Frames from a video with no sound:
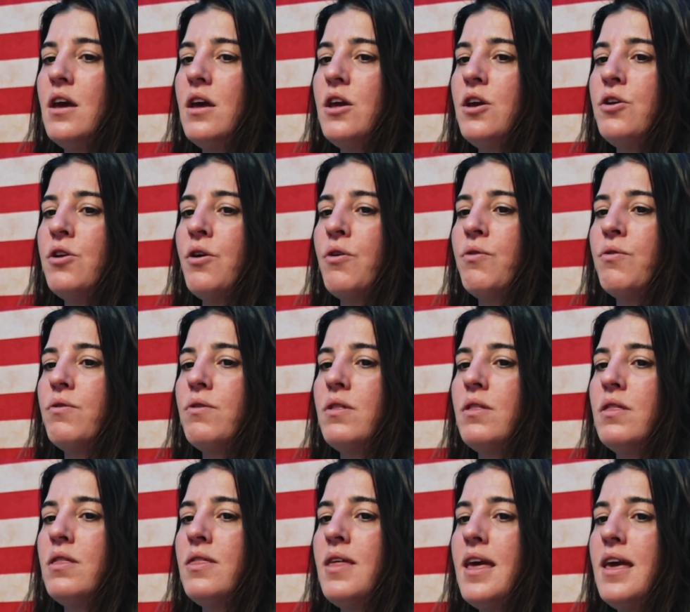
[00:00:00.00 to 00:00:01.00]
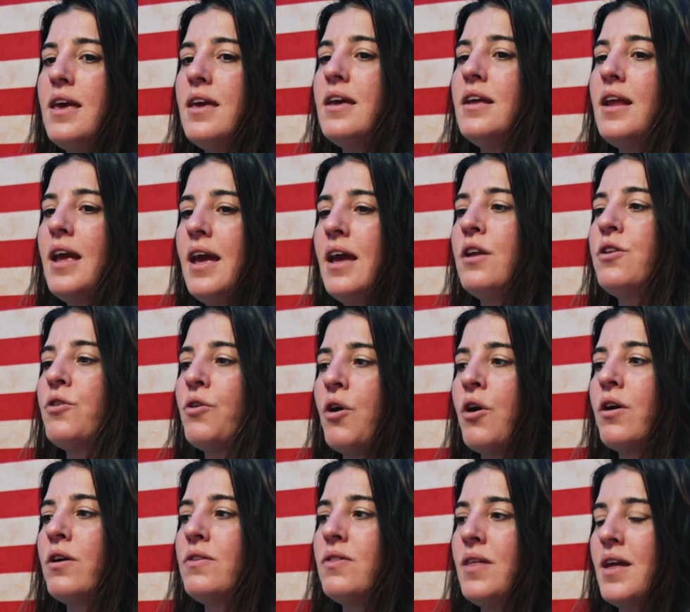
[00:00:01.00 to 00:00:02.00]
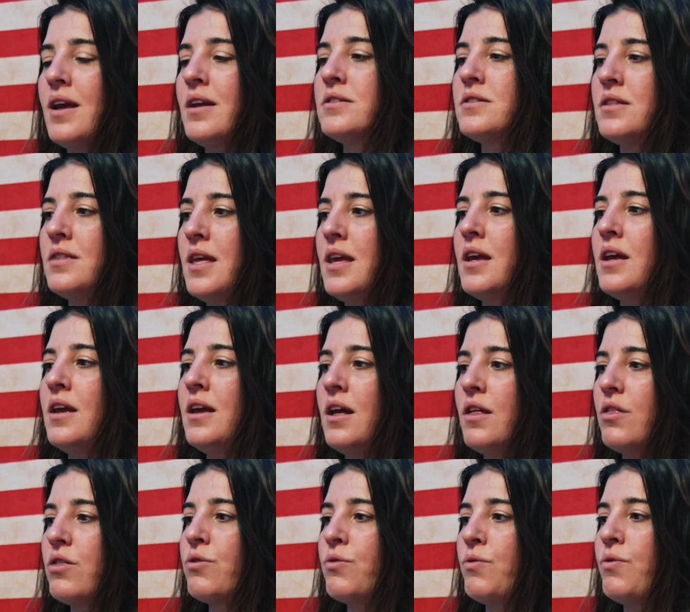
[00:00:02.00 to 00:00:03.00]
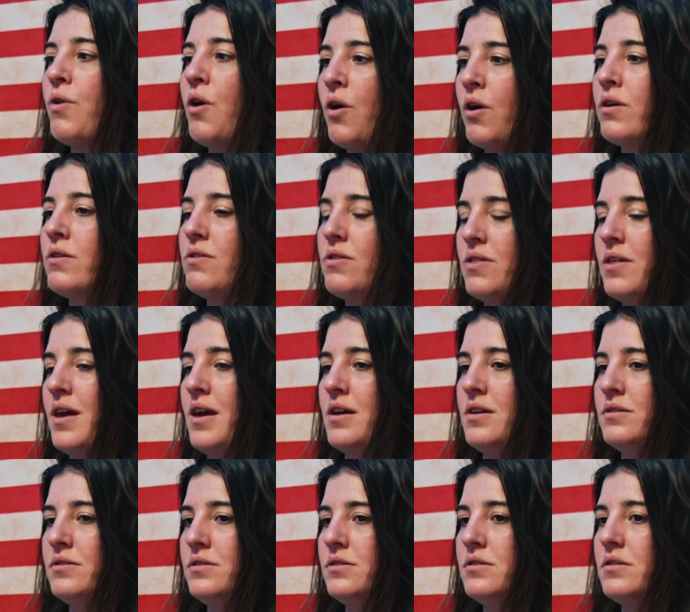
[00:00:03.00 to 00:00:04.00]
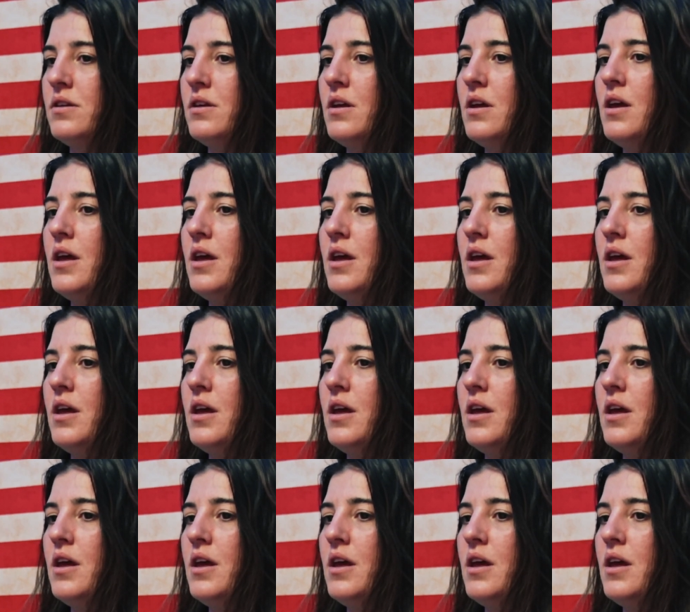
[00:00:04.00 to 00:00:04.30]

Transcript: you know, they can handle hard things and they can get through hard things.